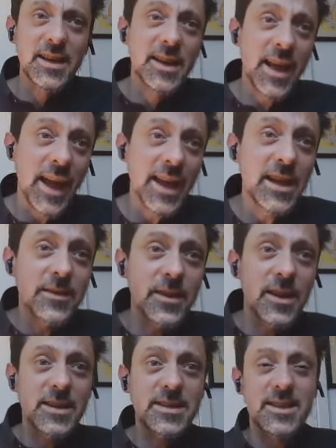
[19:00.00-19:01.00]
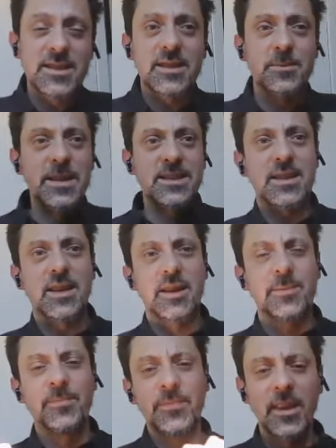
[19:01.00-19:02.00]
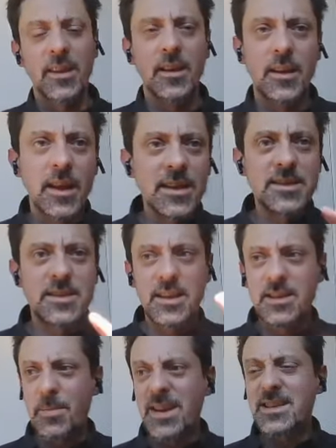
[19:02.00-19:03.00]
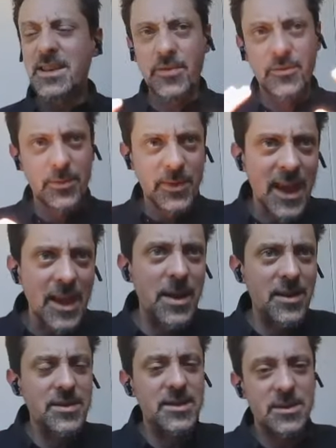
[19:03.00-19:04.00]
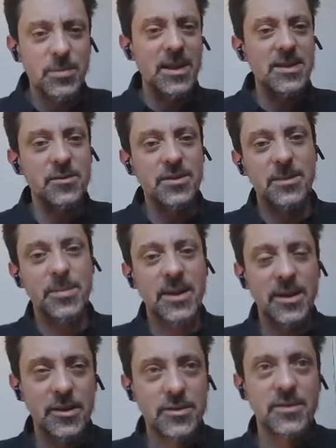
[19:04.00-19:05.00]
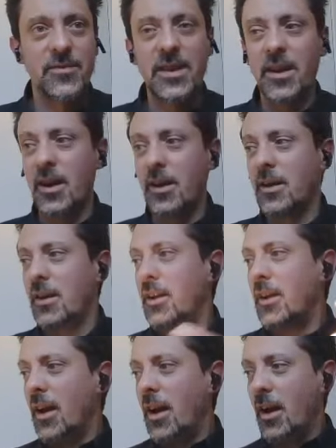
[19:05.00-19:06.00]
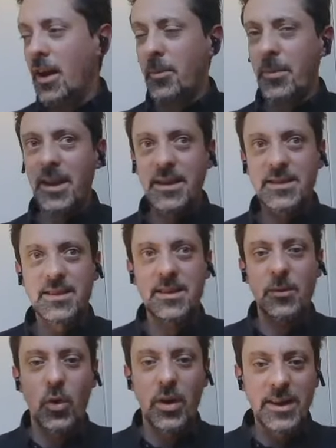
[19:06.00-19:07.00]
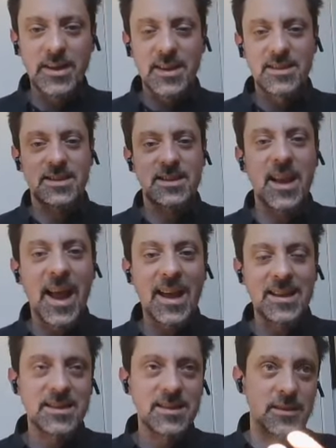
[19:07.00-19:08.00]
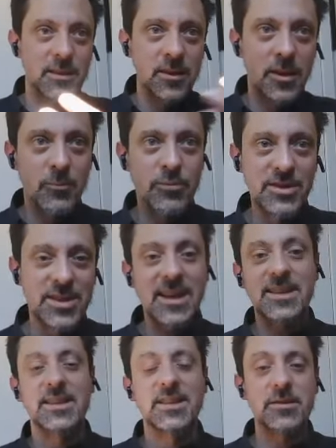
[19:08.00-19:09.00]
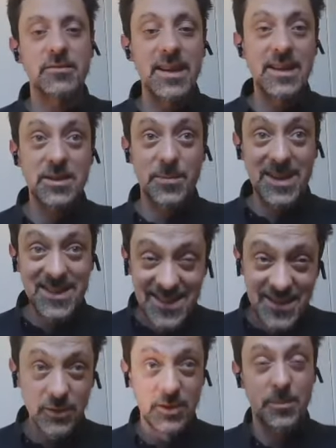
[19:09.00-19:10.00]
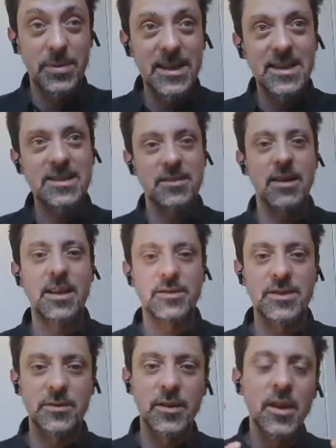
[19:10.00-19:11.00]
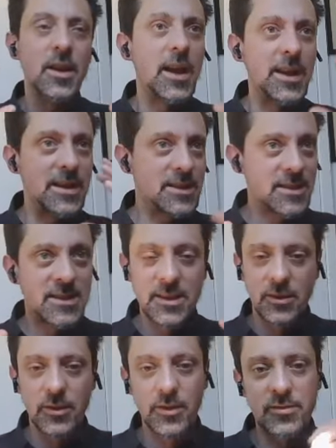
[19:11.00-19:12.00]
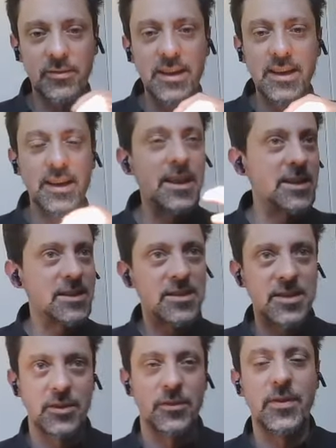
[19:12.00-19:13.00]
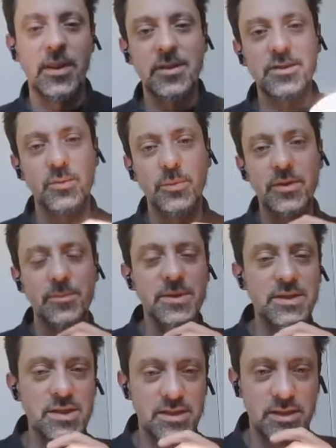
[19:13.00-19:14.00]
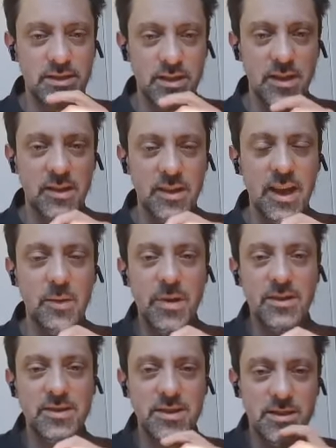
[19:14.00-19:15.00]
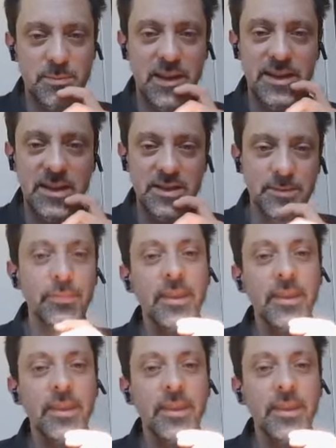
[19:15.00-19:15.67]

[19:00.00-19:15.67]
cave-like system. It's a bit different from the head-mounted displays you would typically use in VR. What it does is it has projected screens, but it still completely surrounds you, and it's still 3D, and it still follows your movements, just as a head-mounted display does.